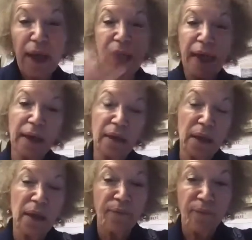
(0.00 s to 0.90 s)

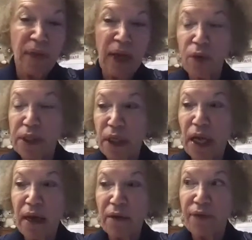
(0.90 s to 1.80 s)
And that was a
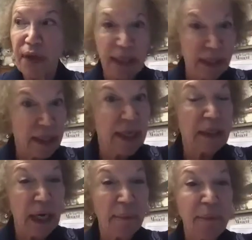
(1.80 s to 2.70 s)
lot of things at that
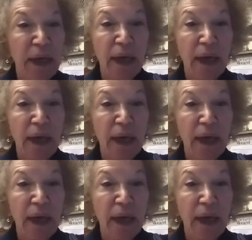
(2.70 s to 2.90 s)
time.